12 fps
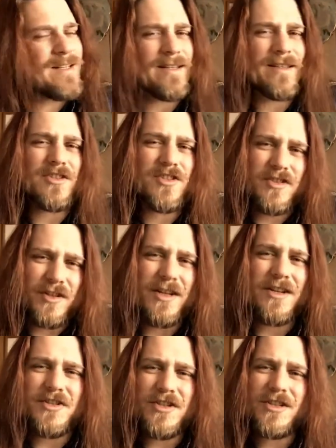the
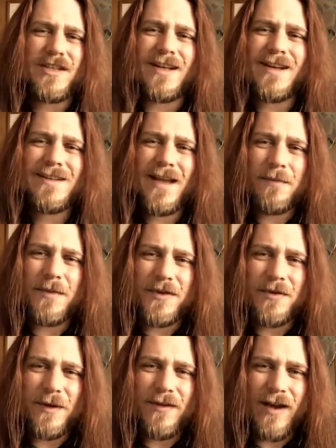strangest thing has happened
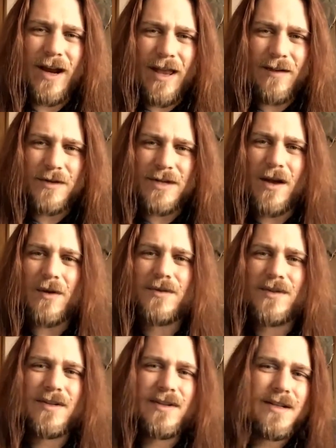to me while I was
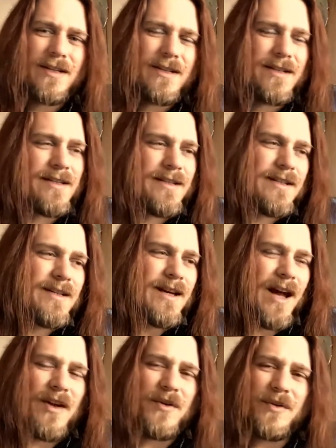out.
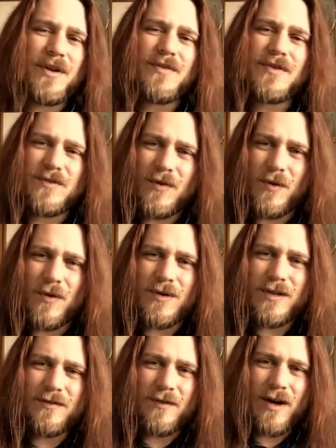I could have sworn
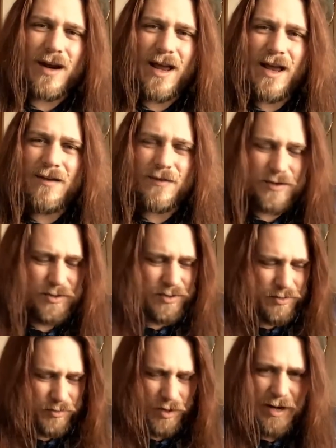that while I was
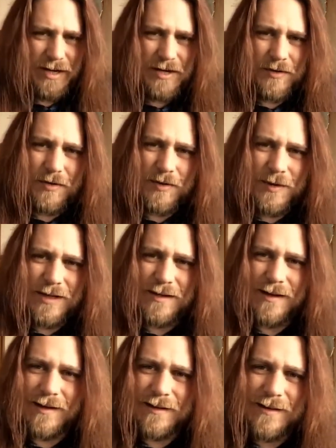riding through
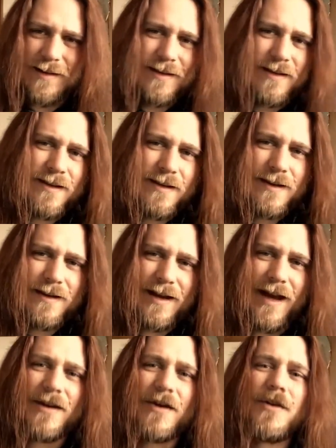Midgard,
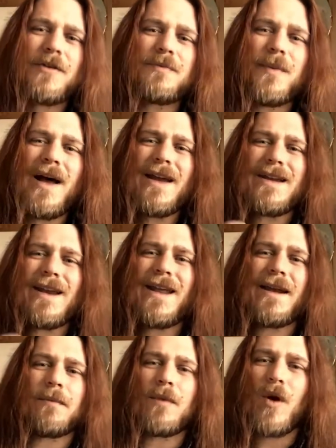I heard my
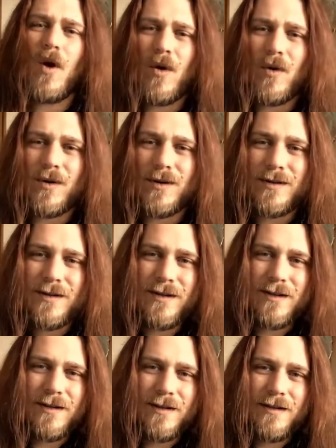name called
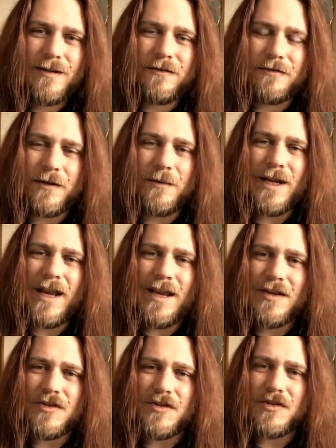from an
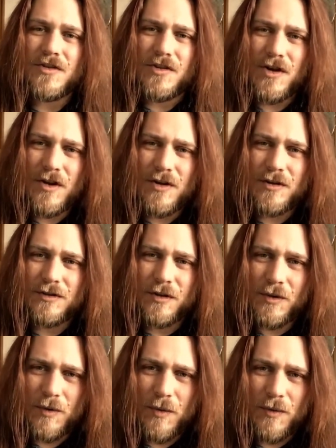ancient charred
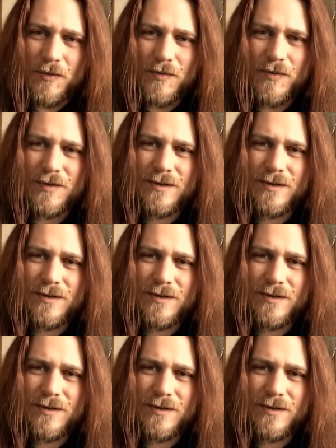grove.